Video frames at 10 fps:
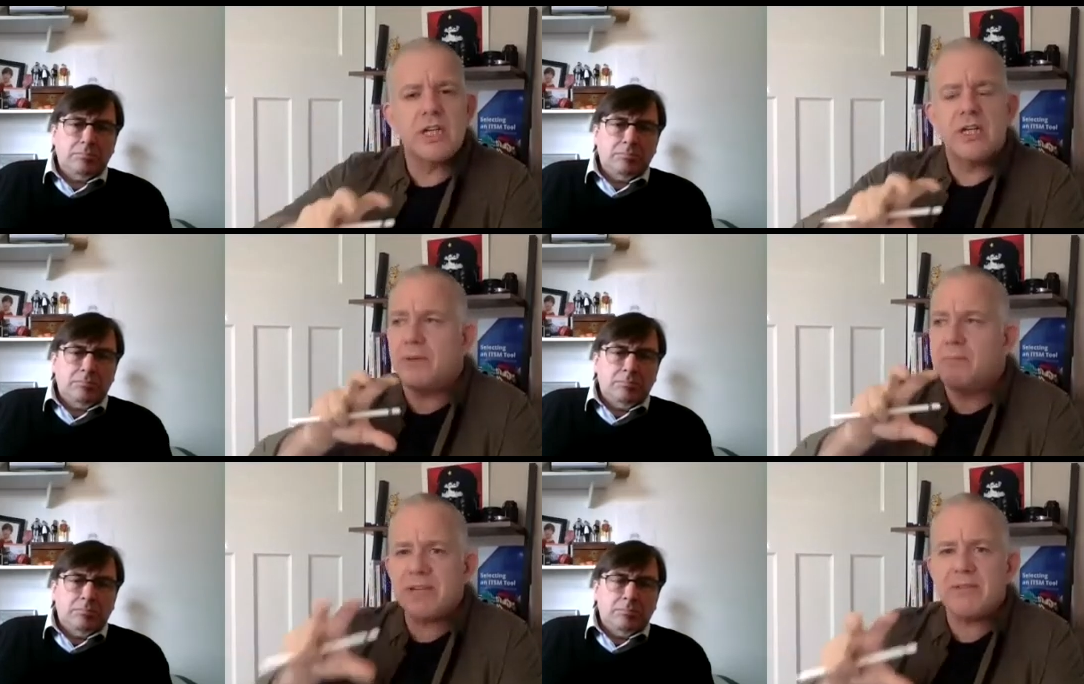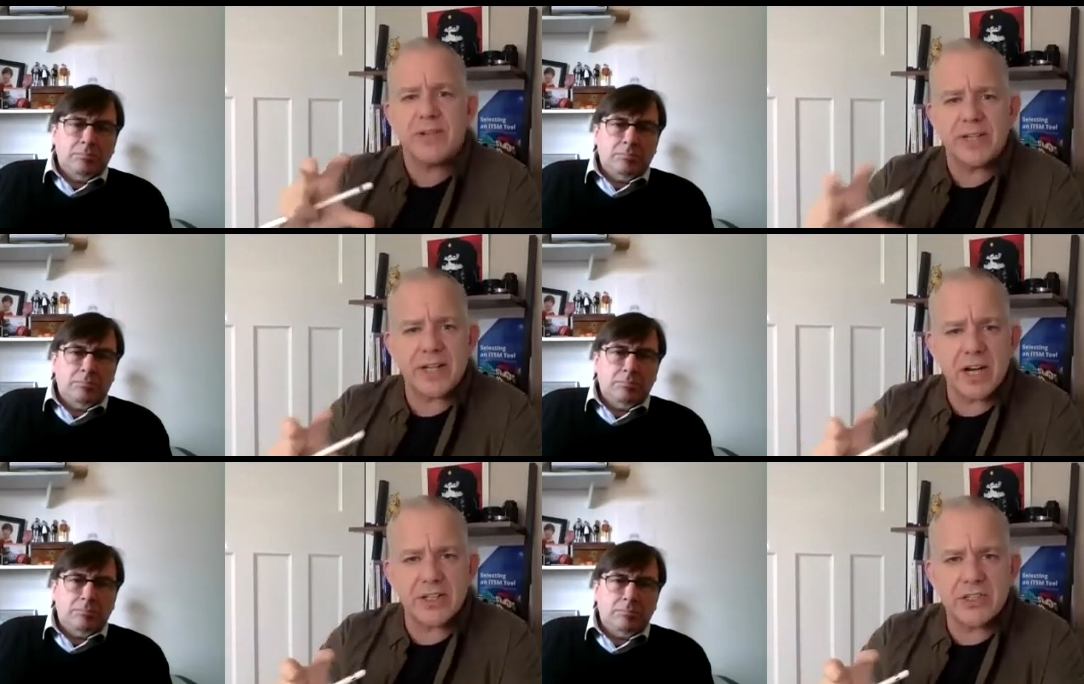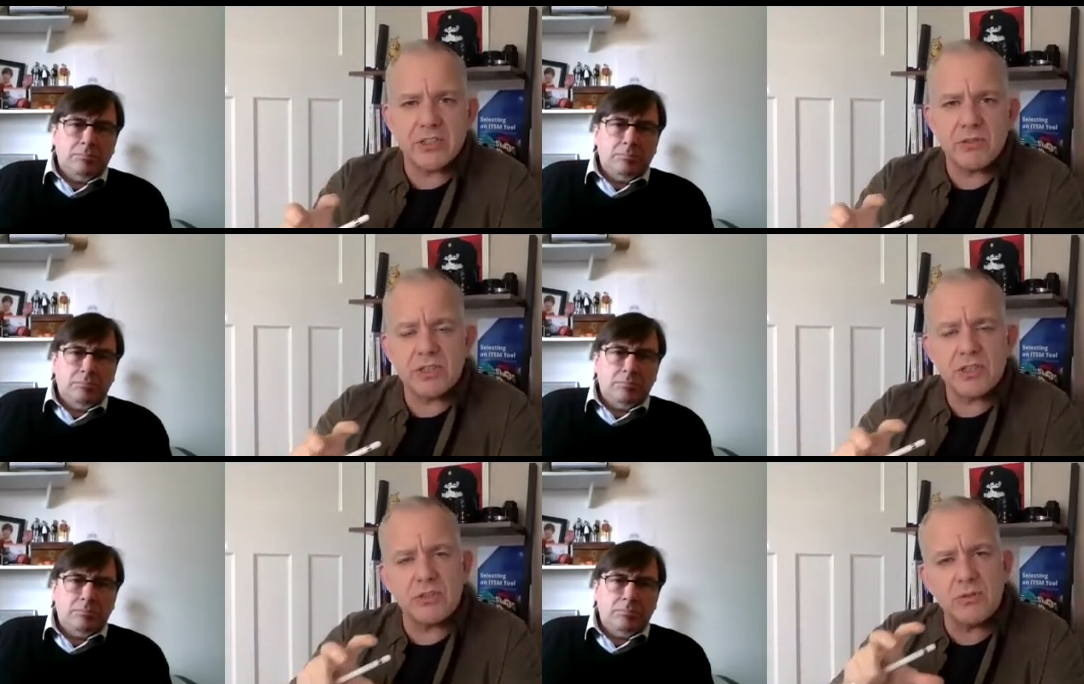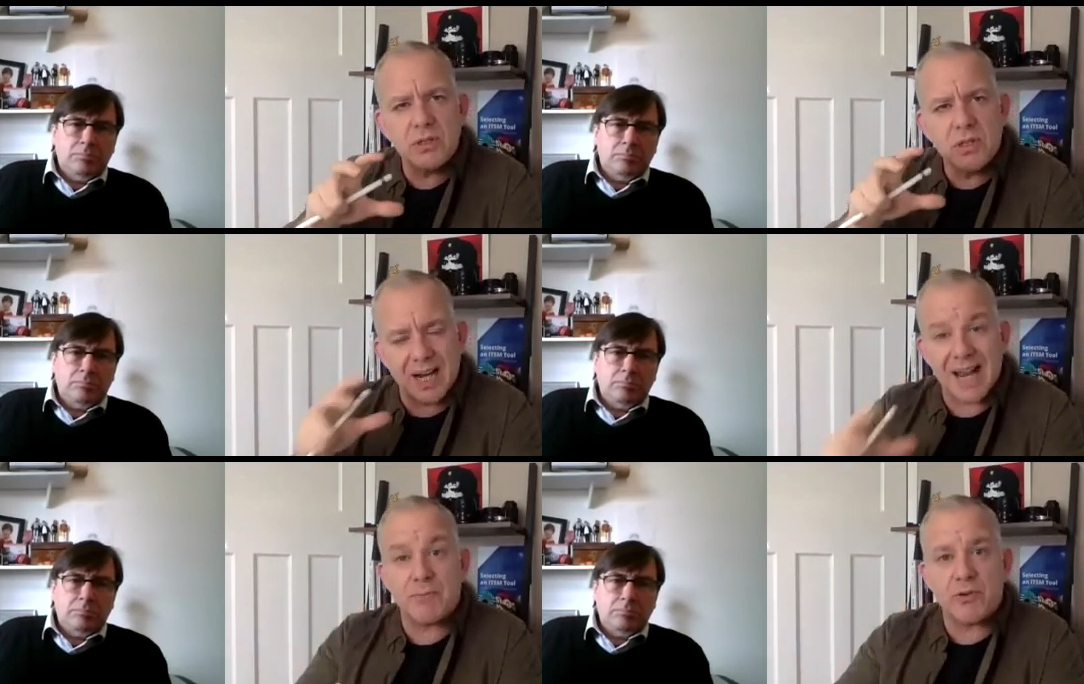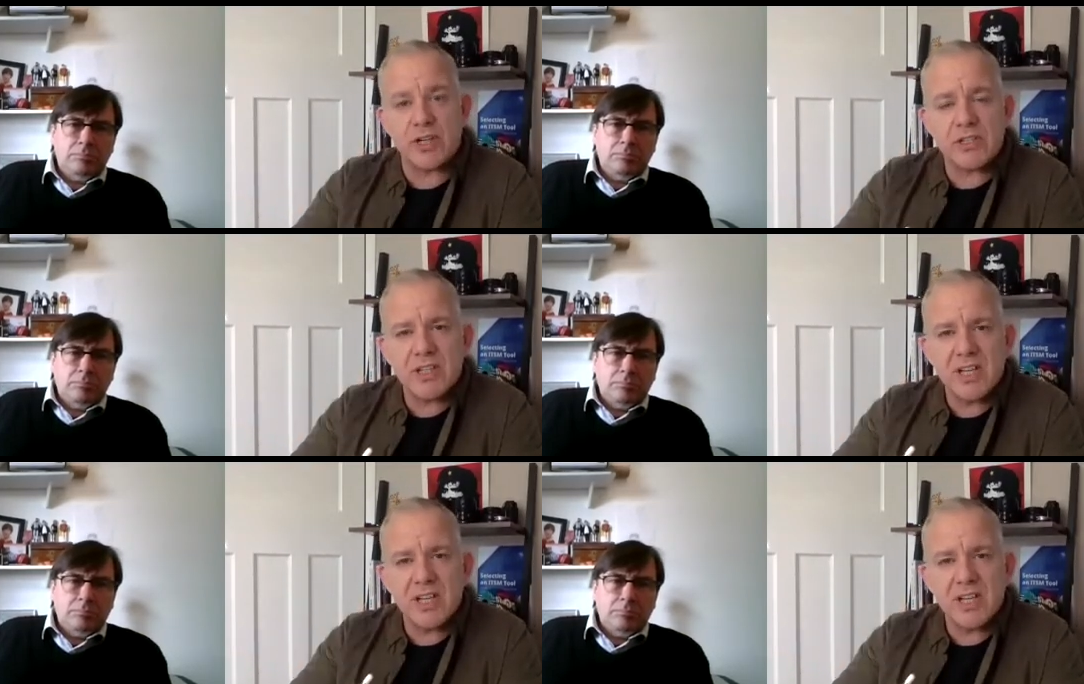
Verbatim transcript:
Speaker 1: that may find it harder to to collaborate